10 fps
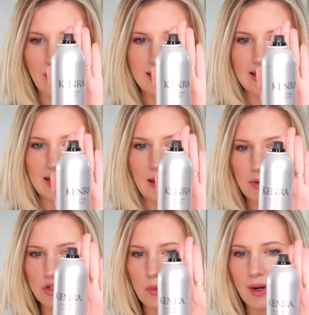It's in
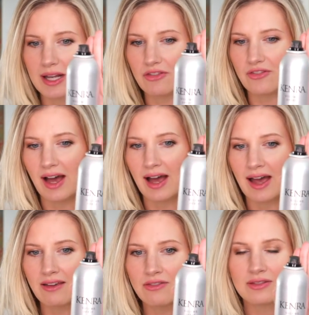number
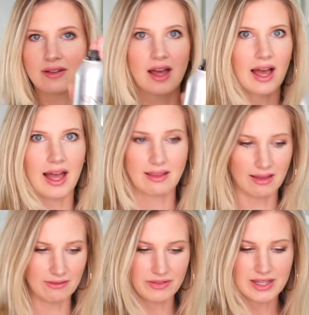25. I
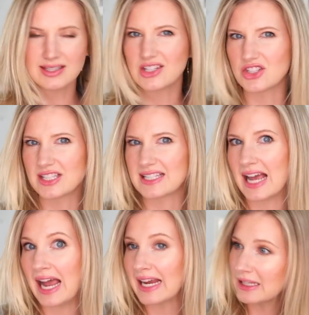love this, and just a
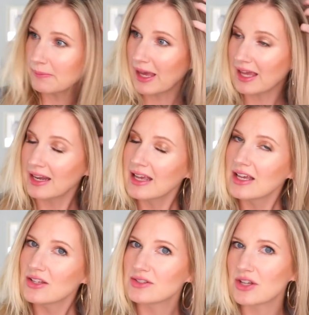tiny bit.
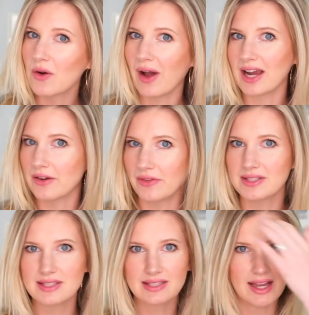So I know
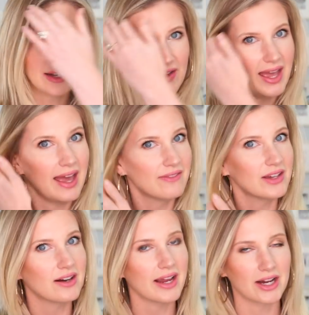this is kind of a
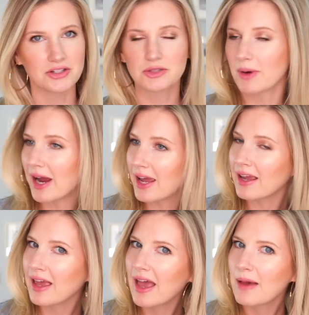heavier hairspray,
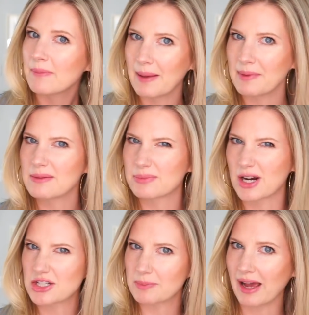but I'm gonna
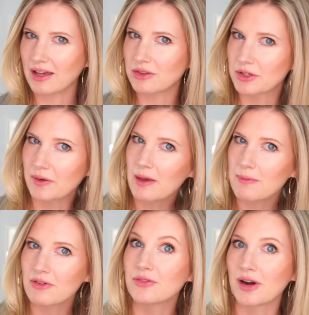brush back through it
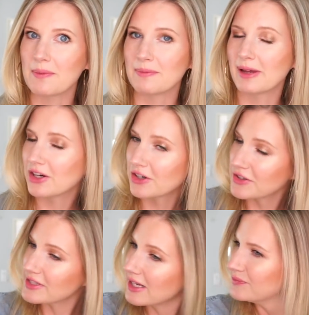before I put my
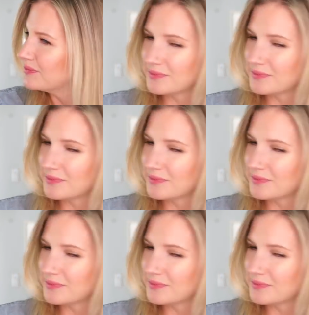curls in.